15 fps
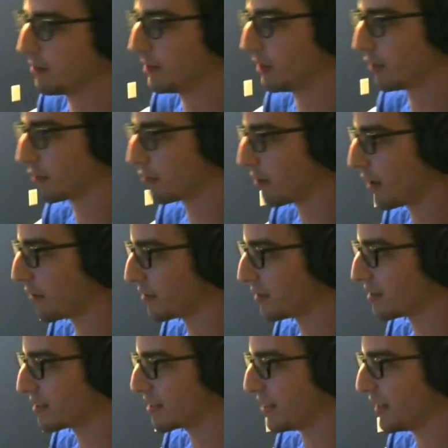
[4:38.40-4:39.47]
to be in a grounded
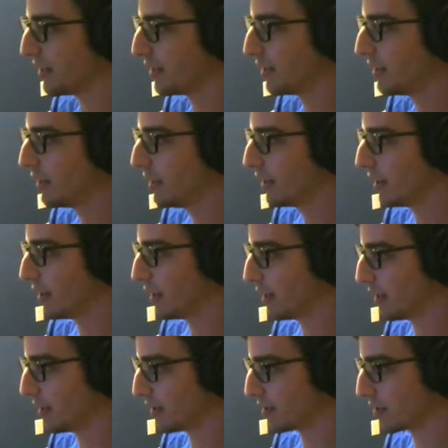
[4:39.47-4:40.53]
state.
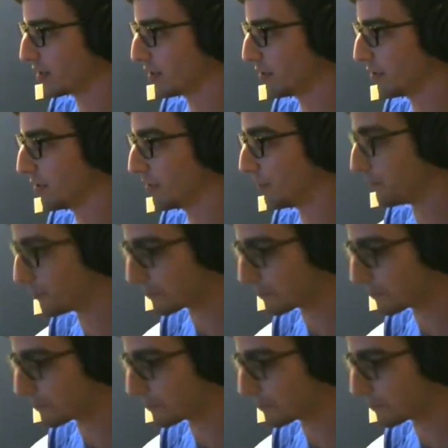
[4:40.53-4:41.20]
So